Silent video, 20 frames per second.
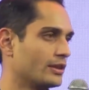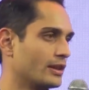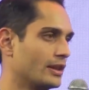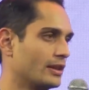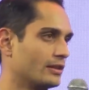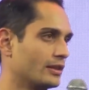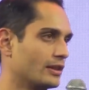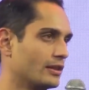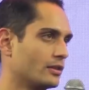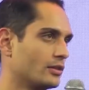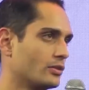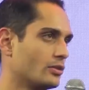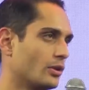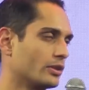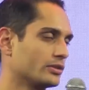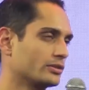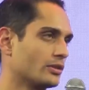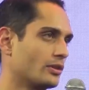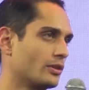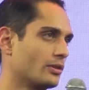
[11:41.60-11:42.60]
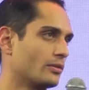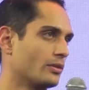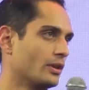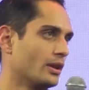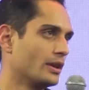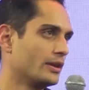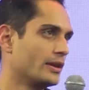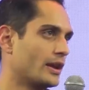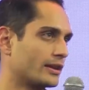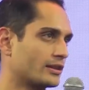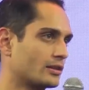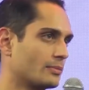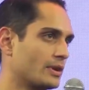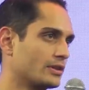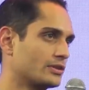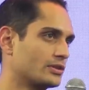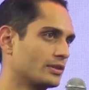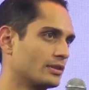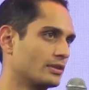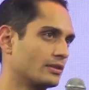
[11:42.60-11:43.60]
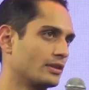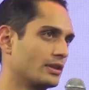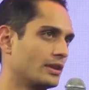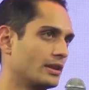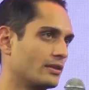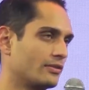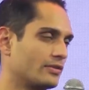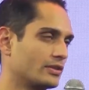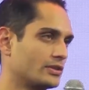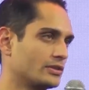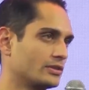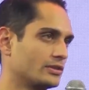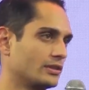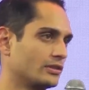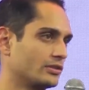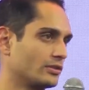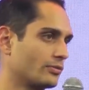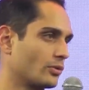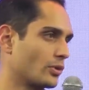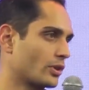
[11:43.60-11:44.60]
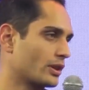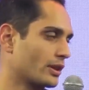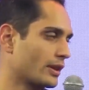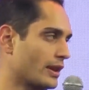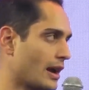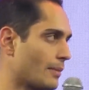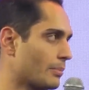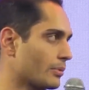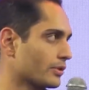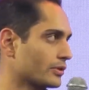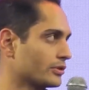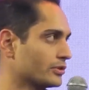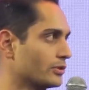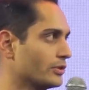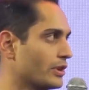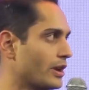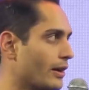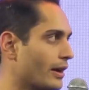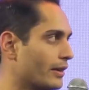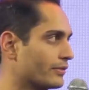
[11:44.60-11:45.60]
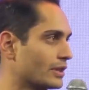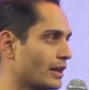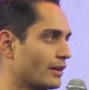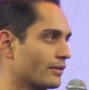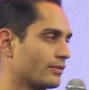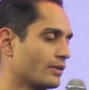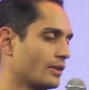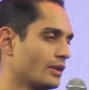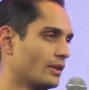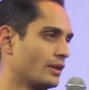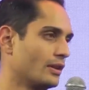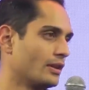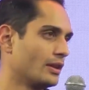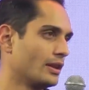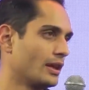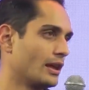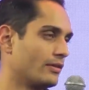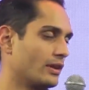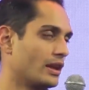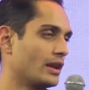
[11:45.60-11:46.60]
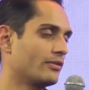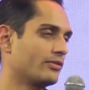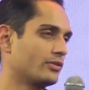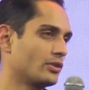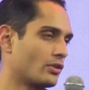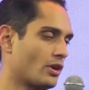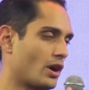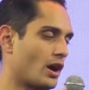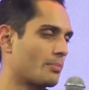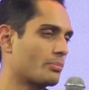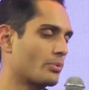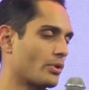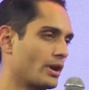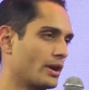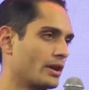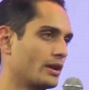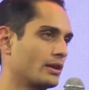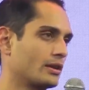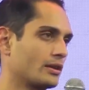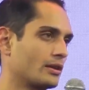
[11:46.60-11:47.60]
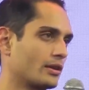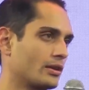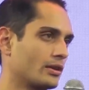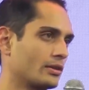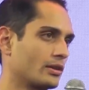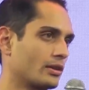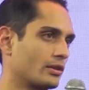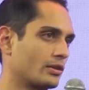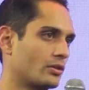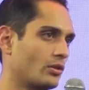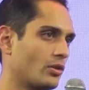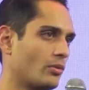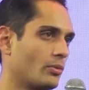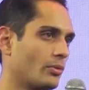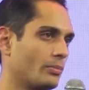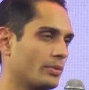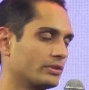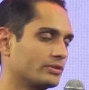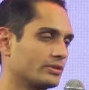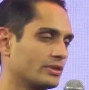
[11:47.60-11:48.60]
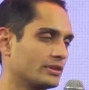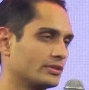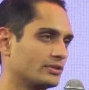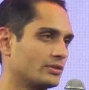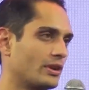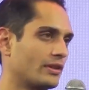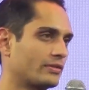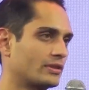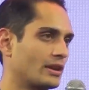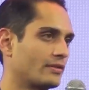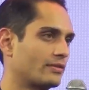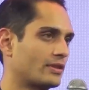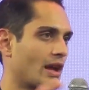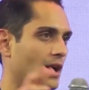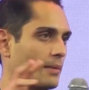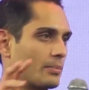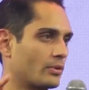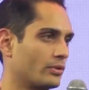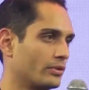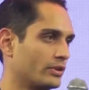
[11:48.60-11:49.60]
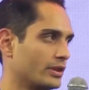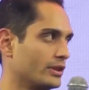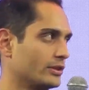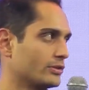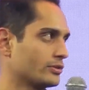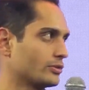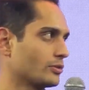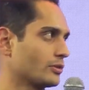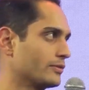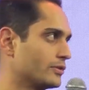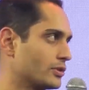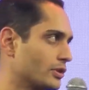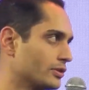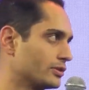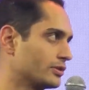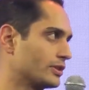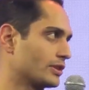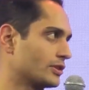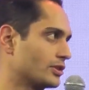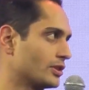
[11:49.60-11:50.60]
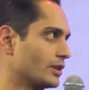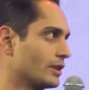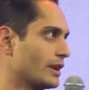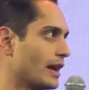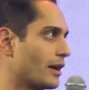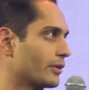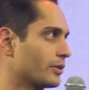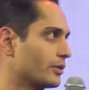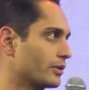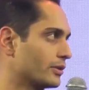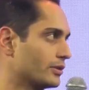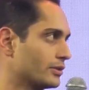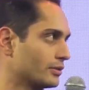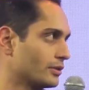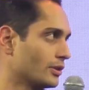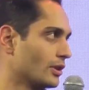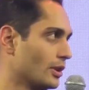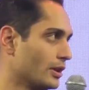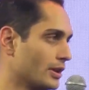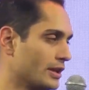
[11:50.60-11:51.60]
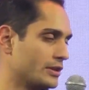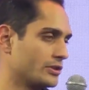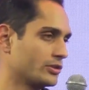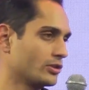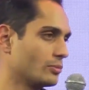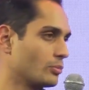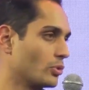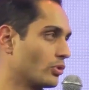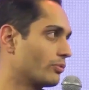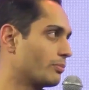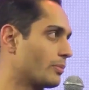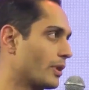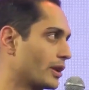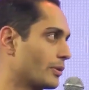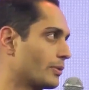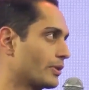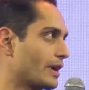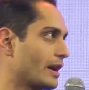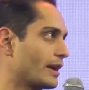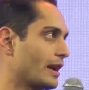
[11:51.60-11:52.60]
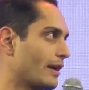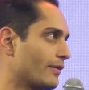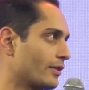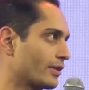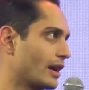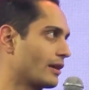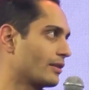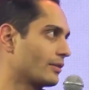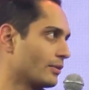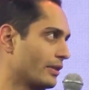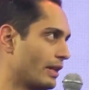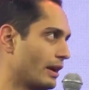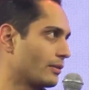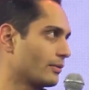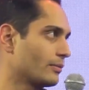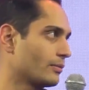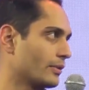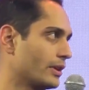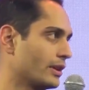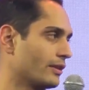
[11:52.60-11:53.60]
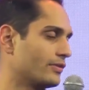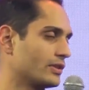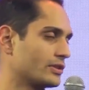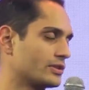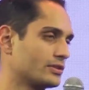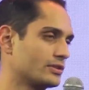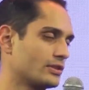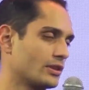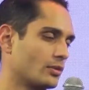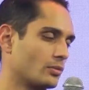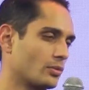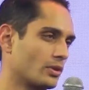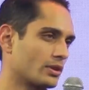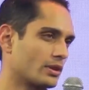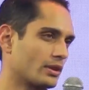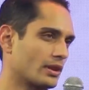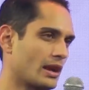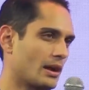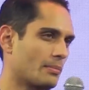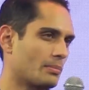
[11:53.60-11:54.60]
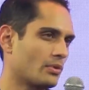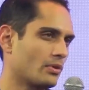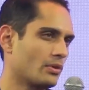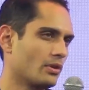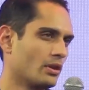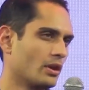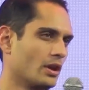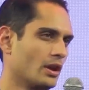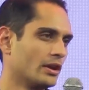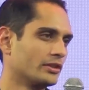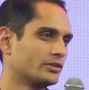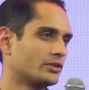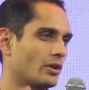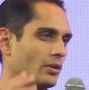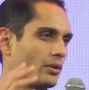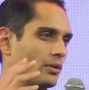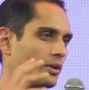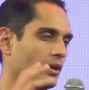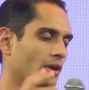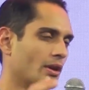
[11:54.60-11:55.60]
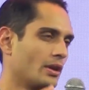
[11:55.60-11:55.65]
And you also, not to mention the inefficiencies of working capital, because you now have to have, if you're operating a global business, you have to have capital in each sort of jurisdiction. Now you can easily move money without having that inefficiency on working capital. So